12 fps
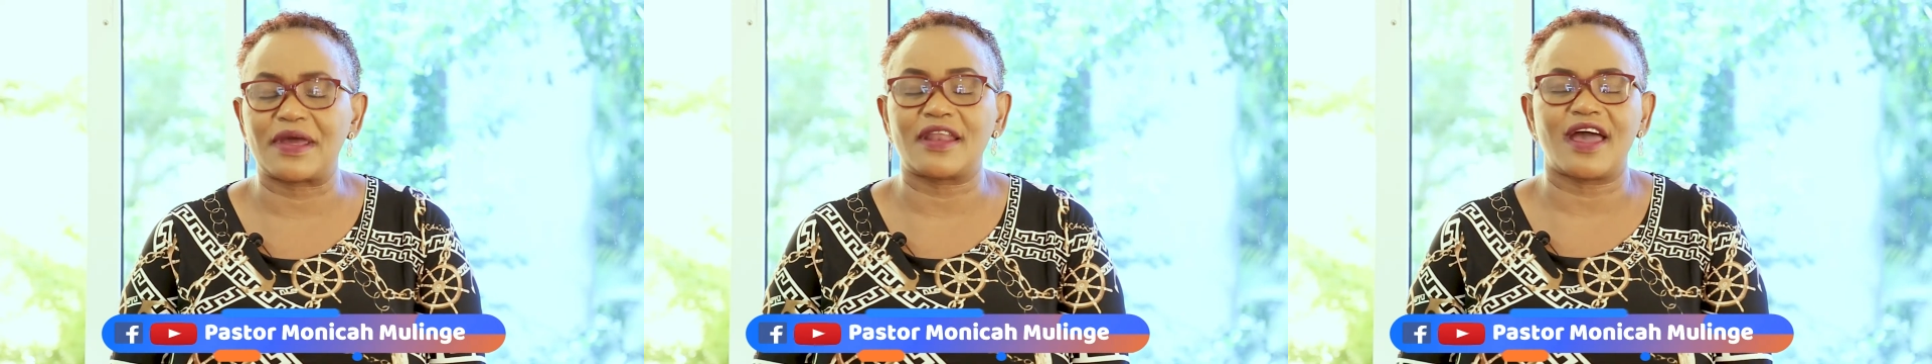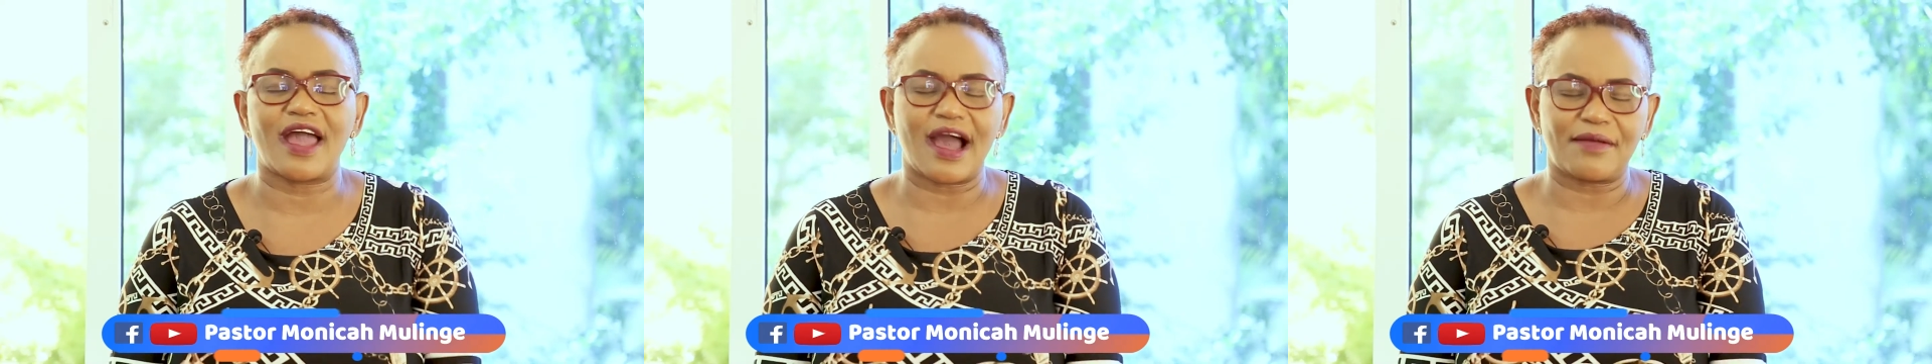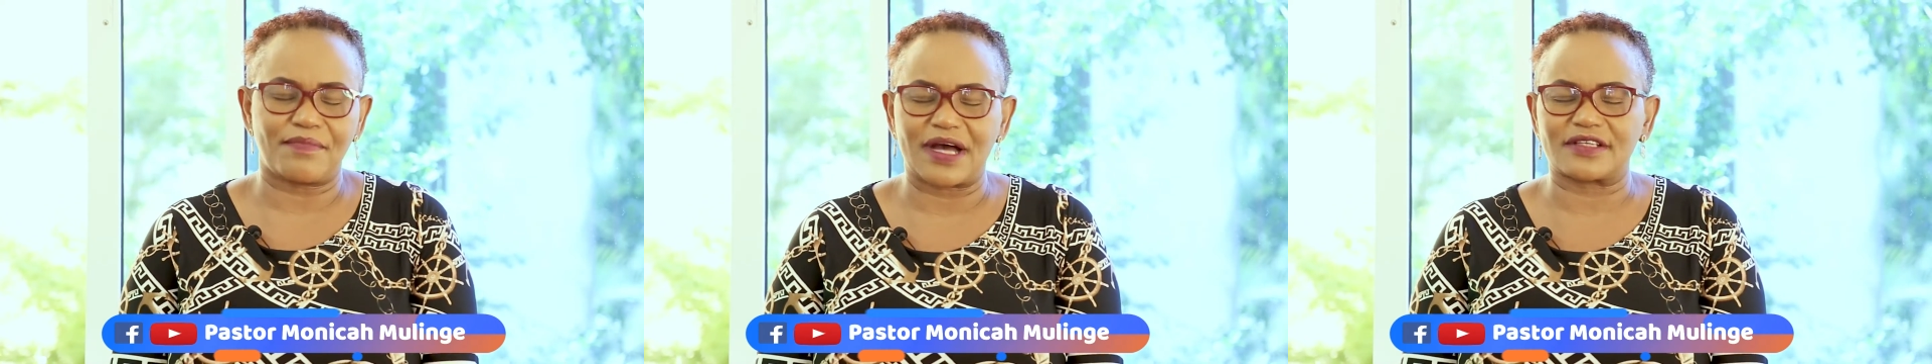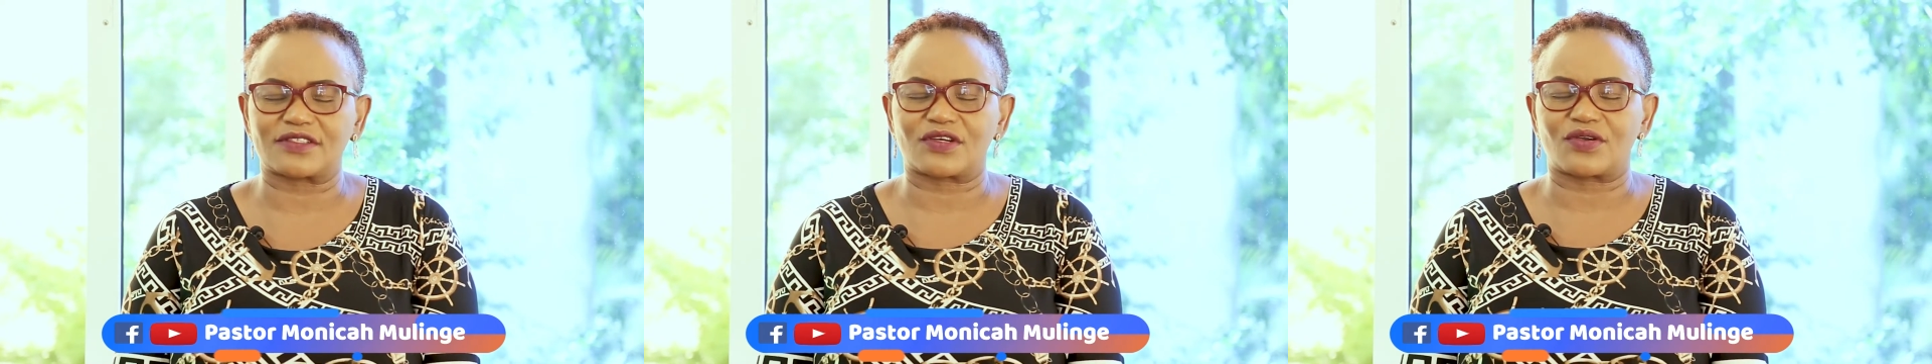and a young
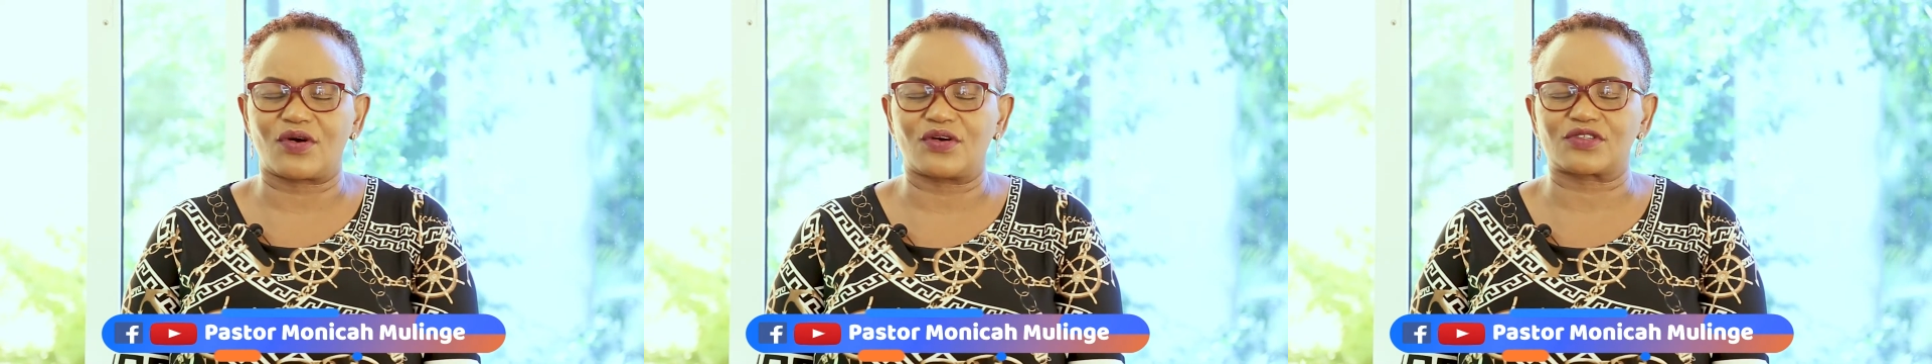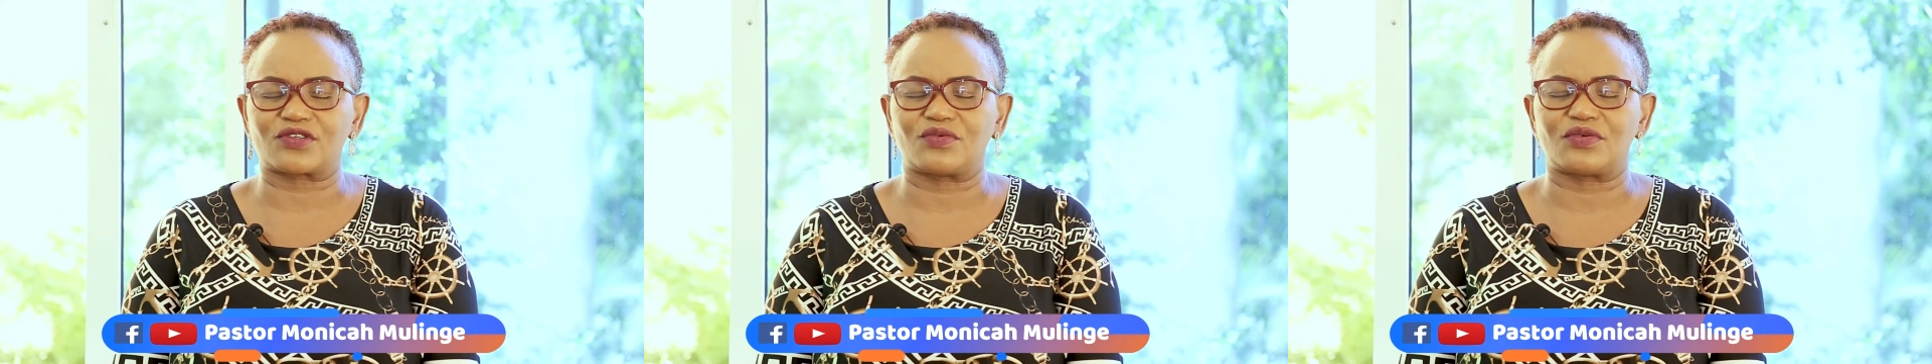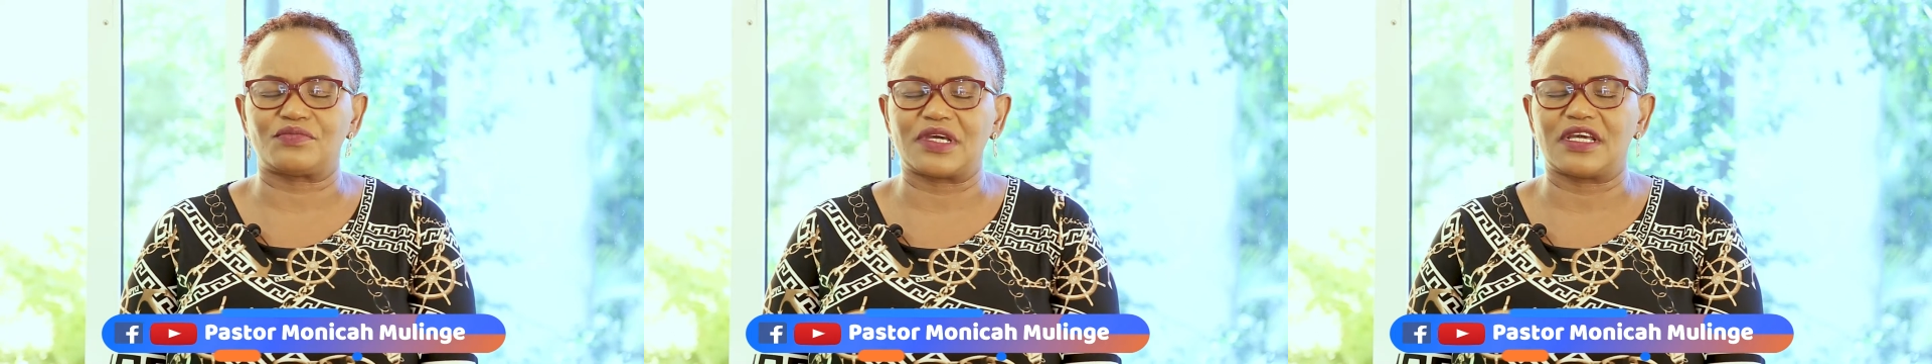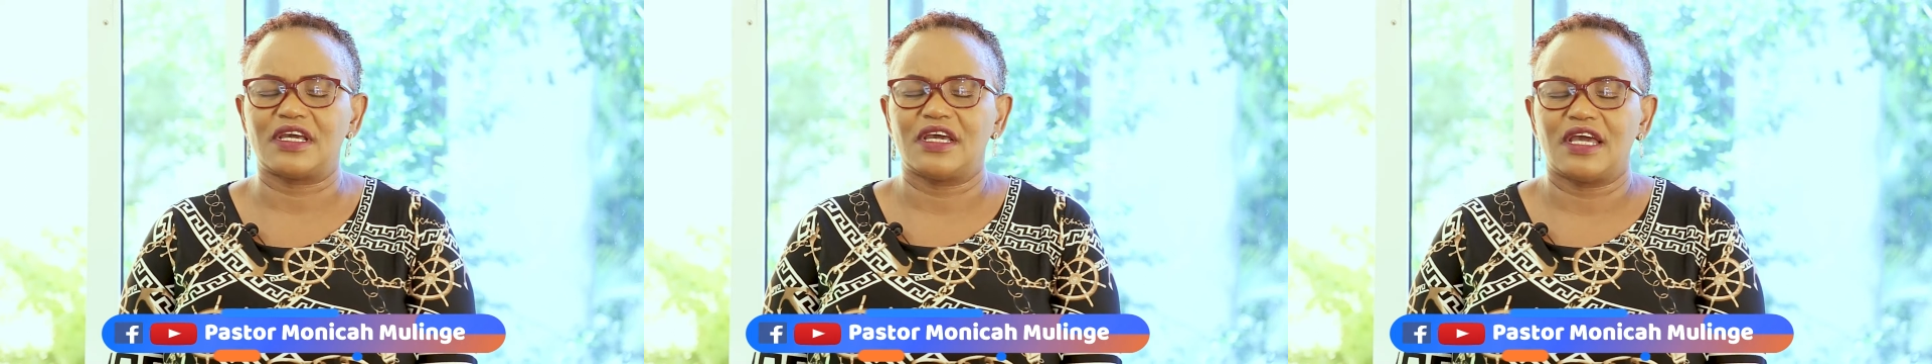person also will
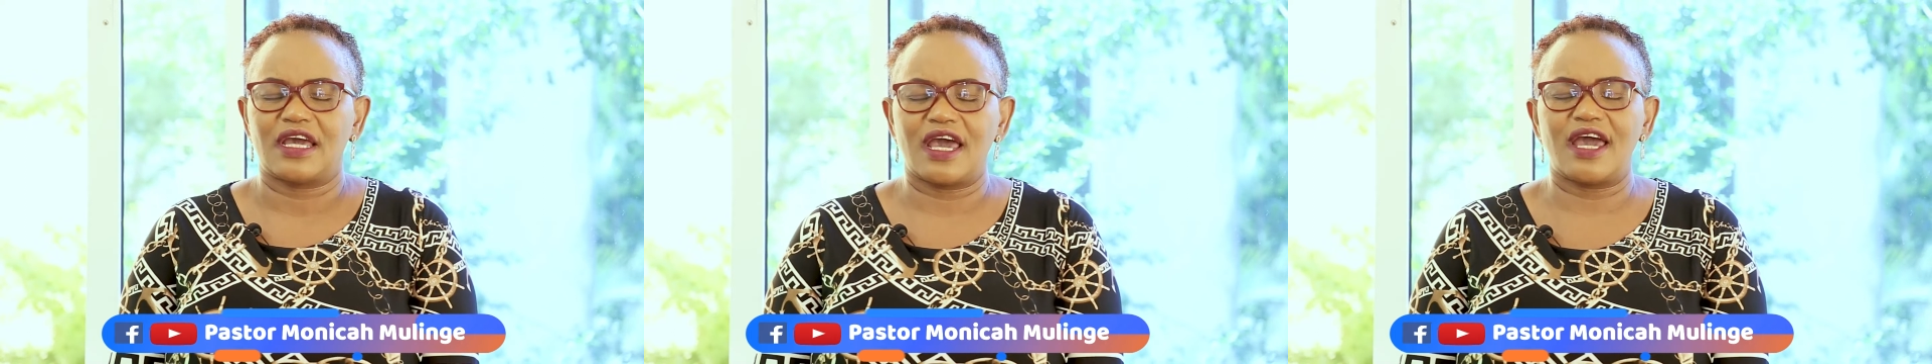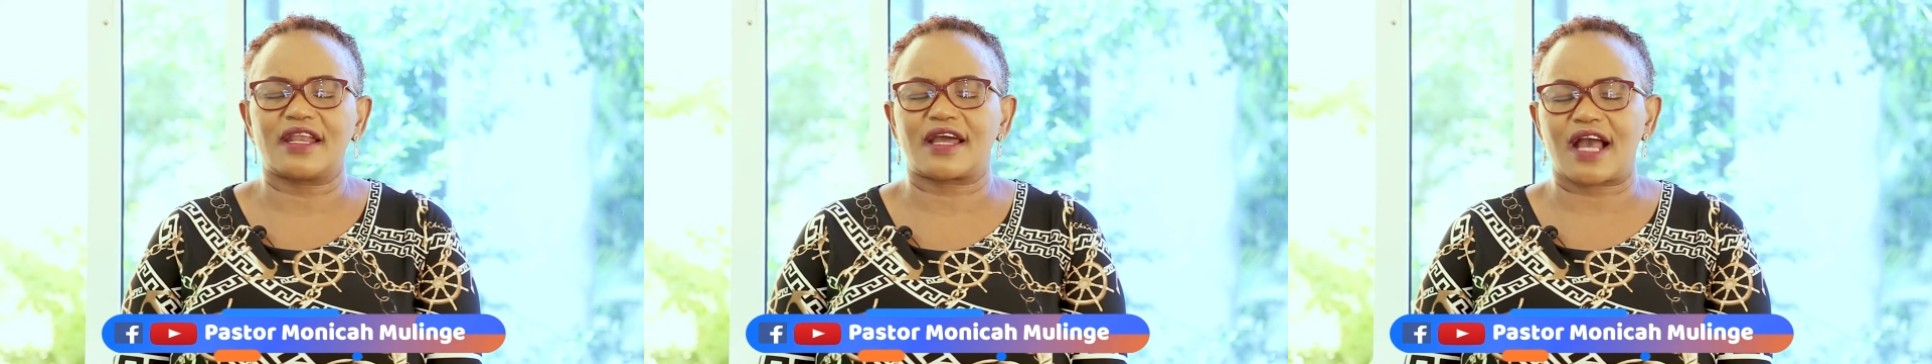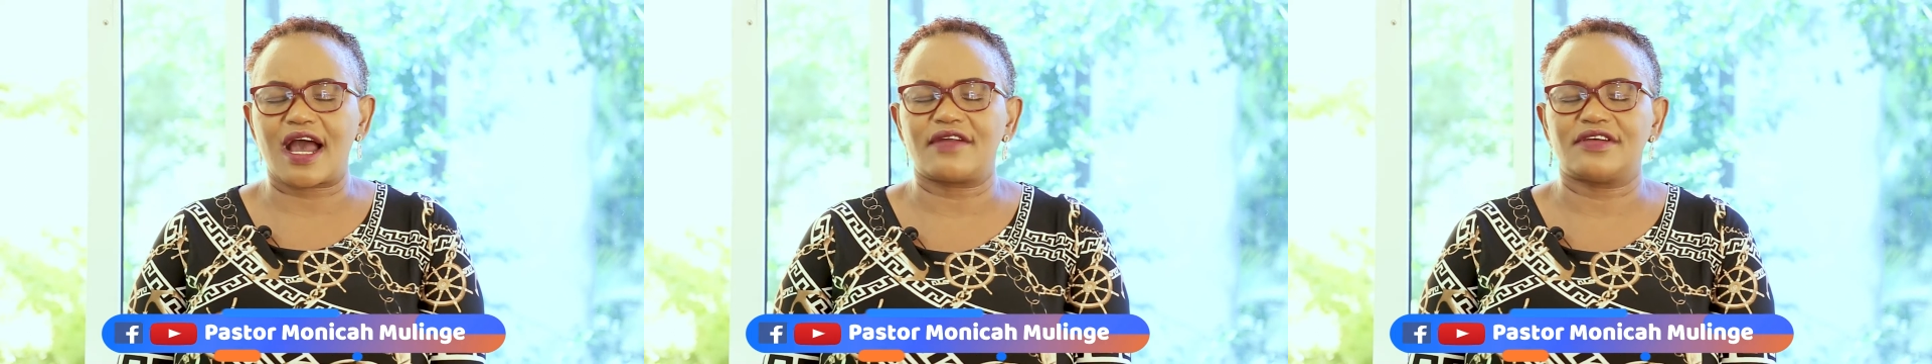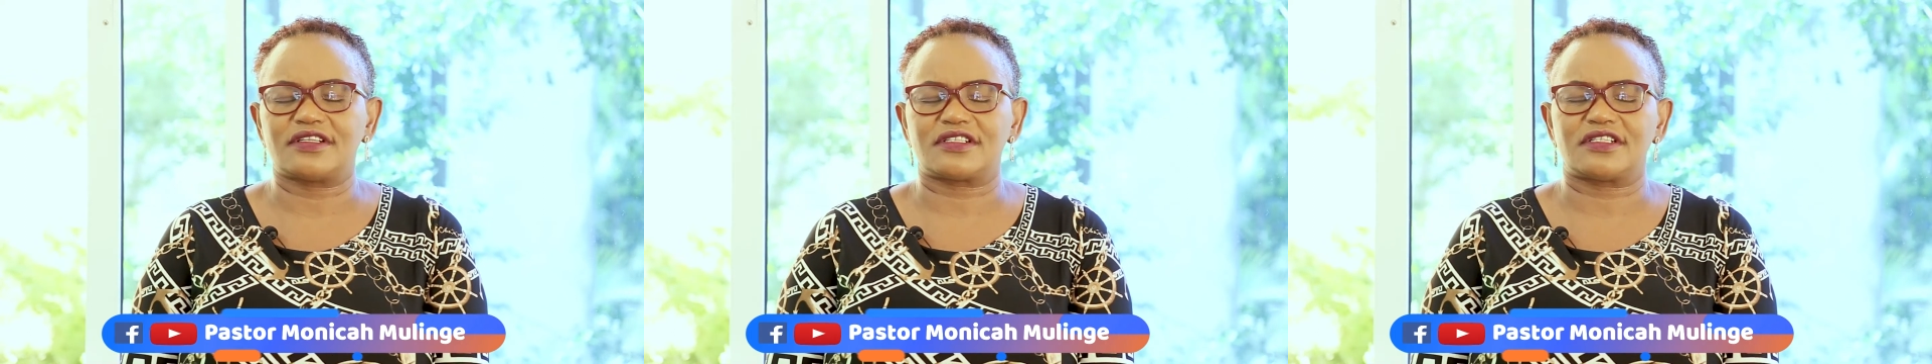be
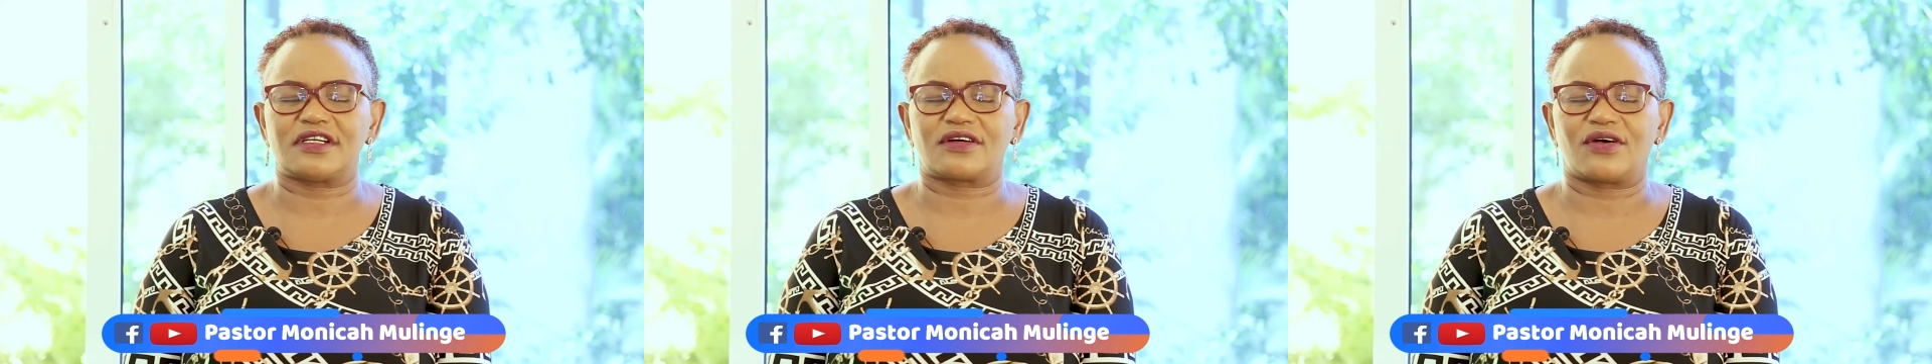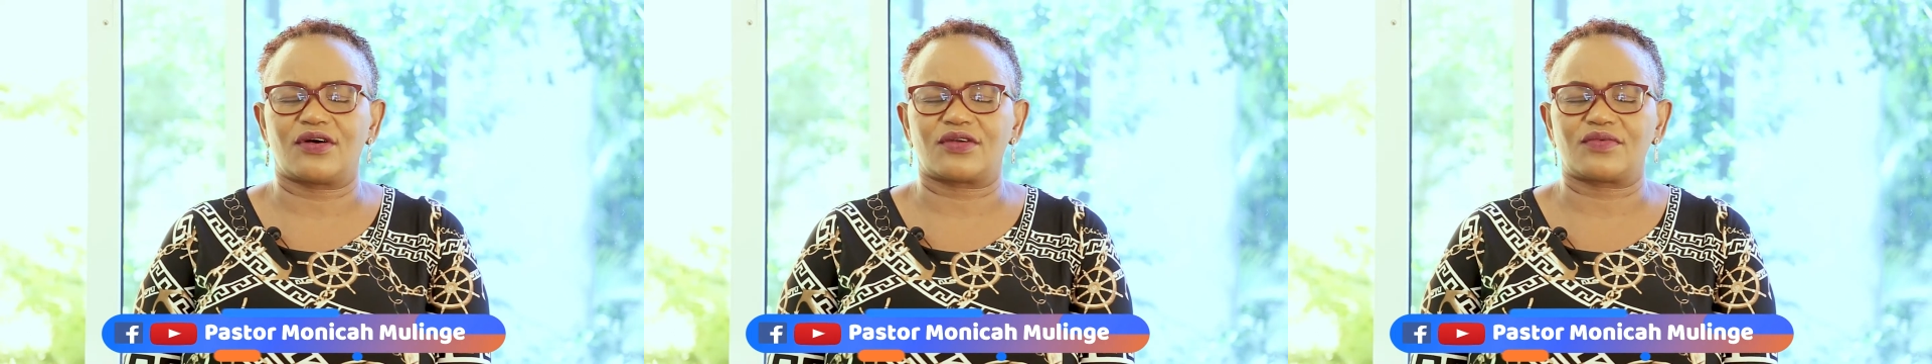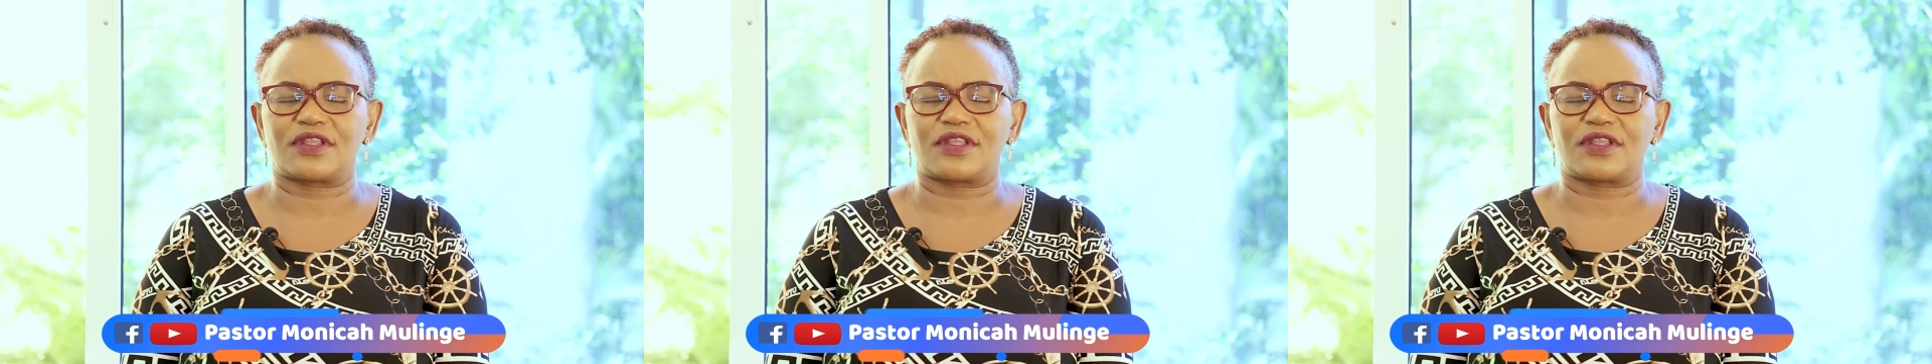encouraged, dear God.